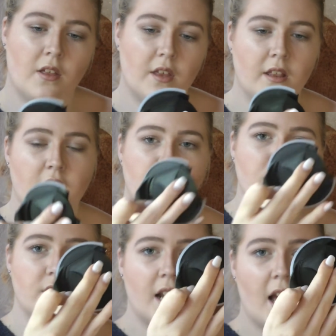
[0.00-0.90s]
thing that you
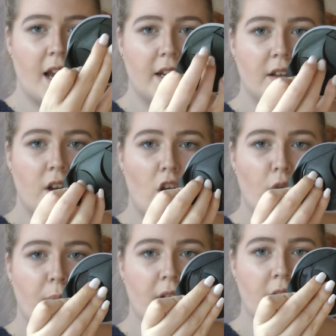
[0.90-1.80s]
slide
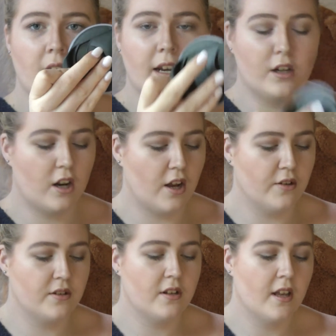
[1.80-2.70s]
open and
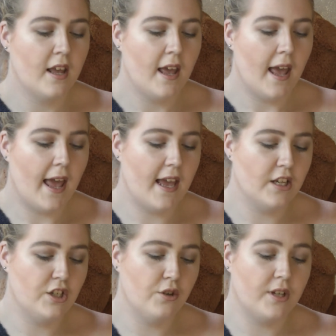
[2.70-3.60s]
close,
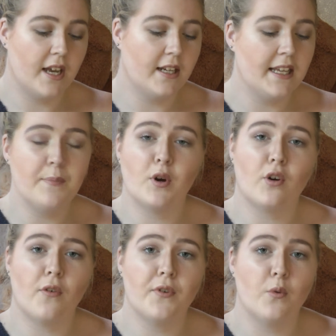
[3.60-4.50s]
and you can keep your
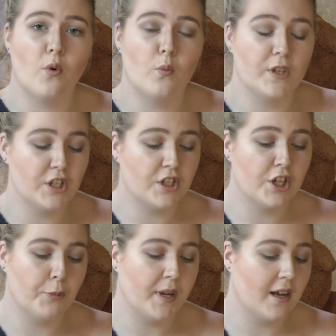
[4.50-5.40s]
coffee warm, which is
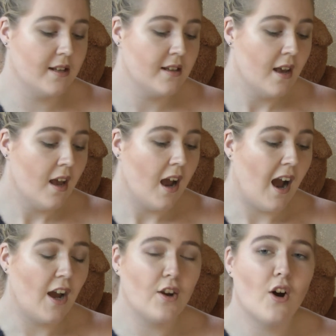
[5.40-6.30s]
good because
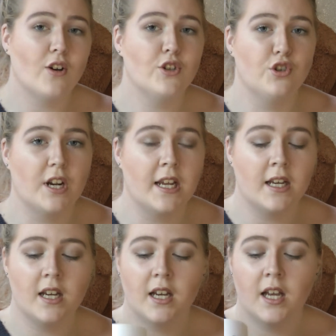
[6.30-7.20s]
I can't drink
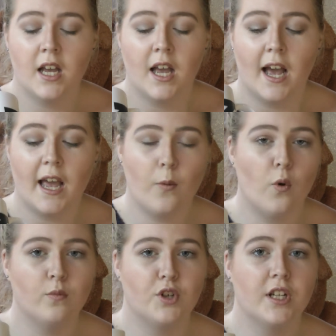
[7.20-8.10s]
a
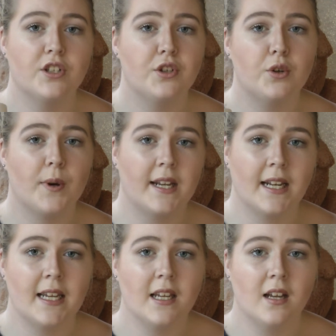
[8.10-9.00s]
warm drink too
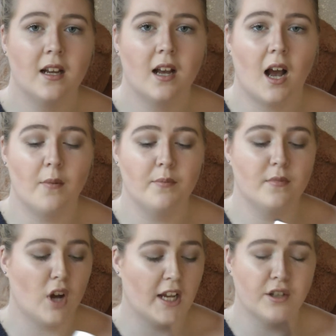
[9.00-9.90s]
quickly.
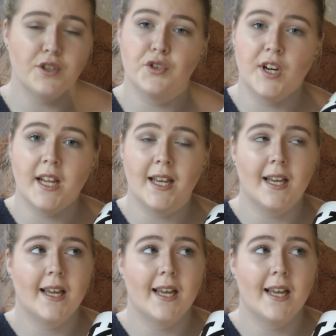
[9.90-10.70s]
I don't drink